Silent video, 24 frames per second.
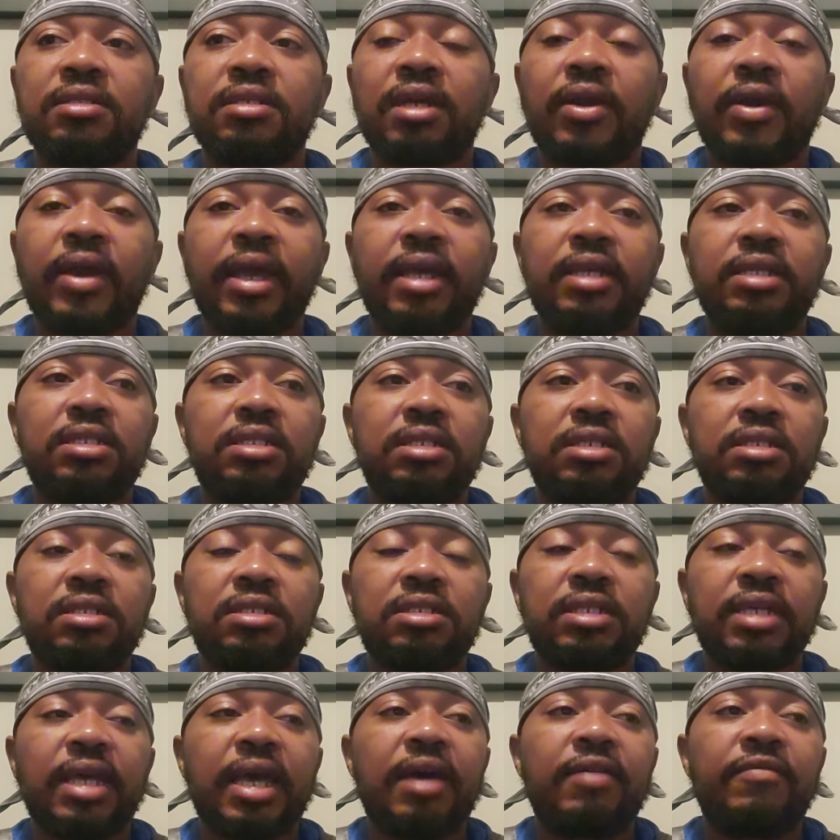all right, to
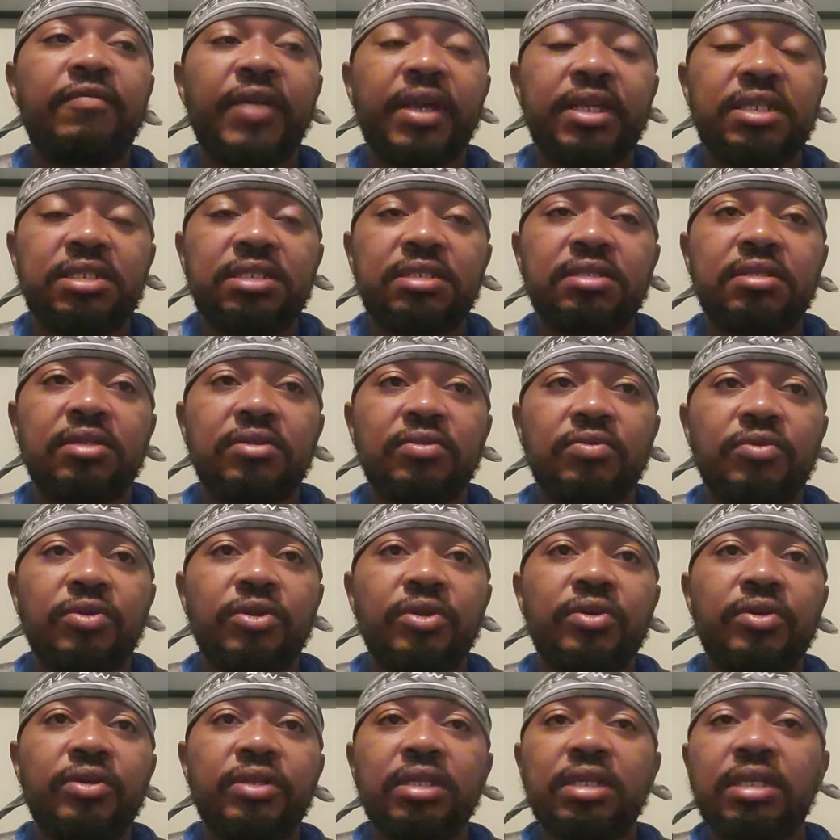salvation.
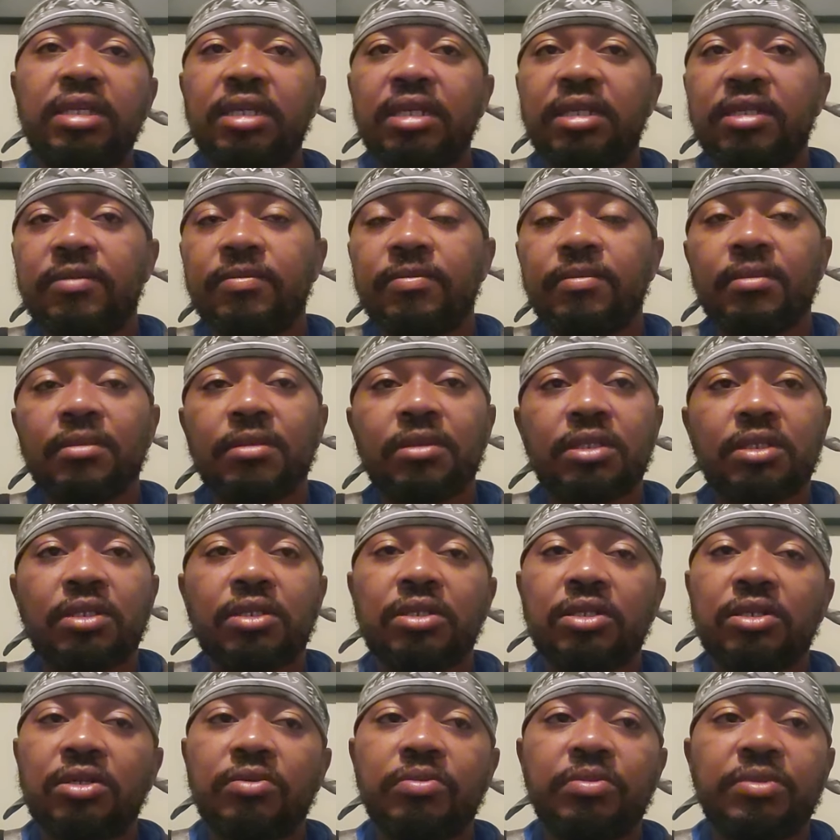We're going to get,
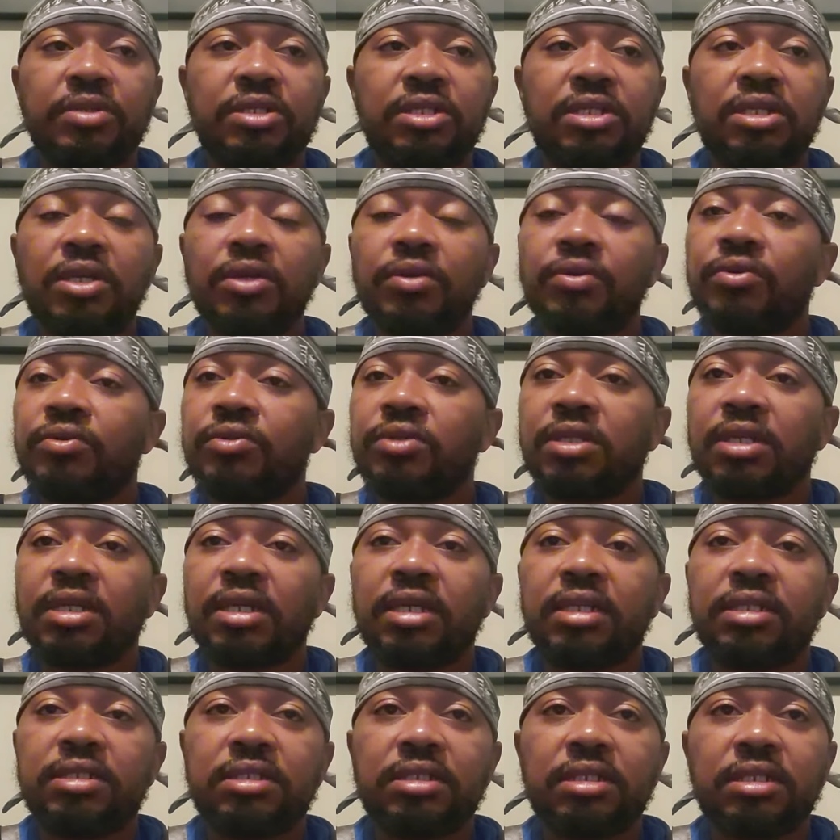you know, material
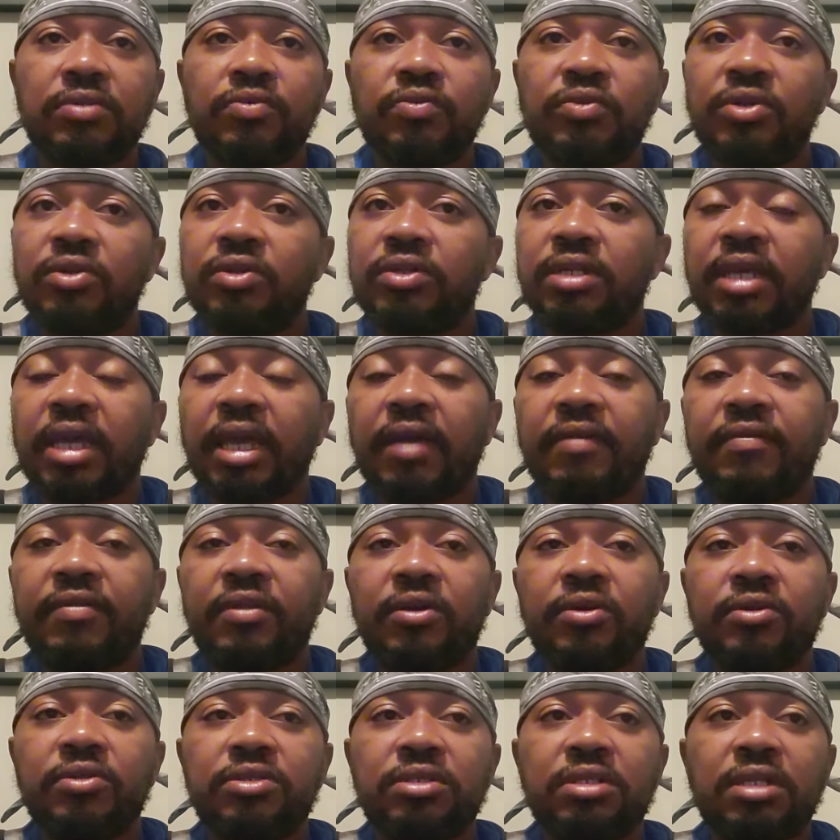things. We're going to have
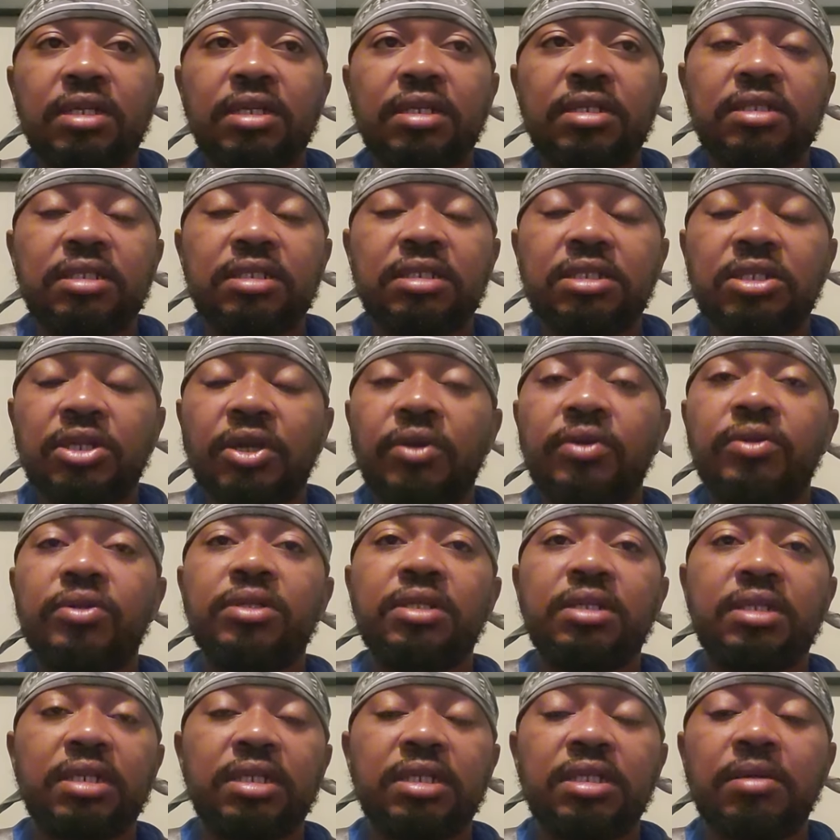those things
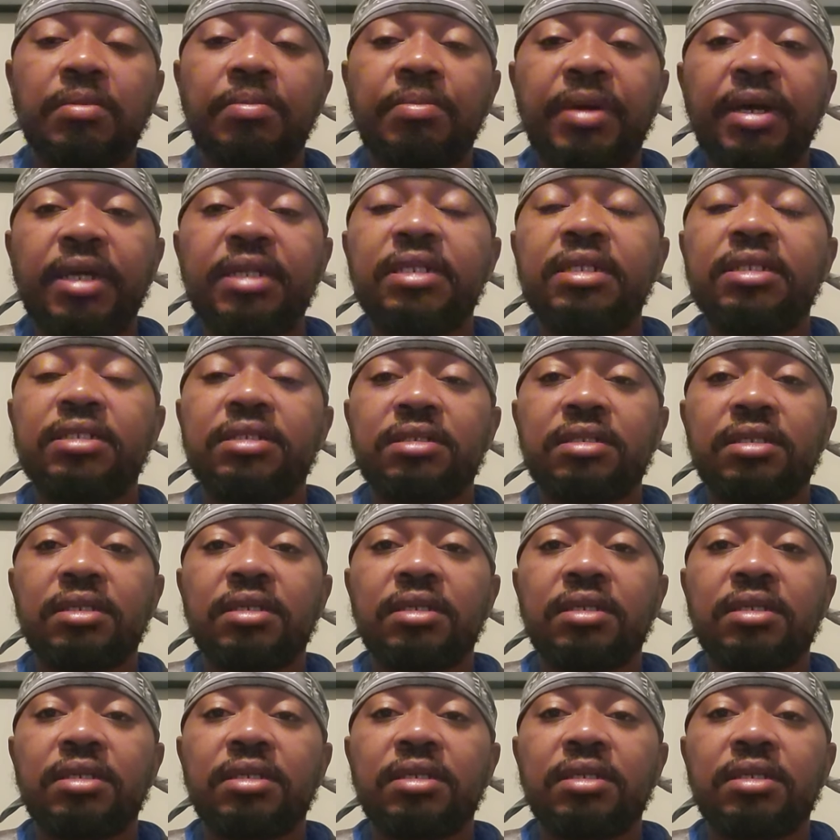eternally in abundance.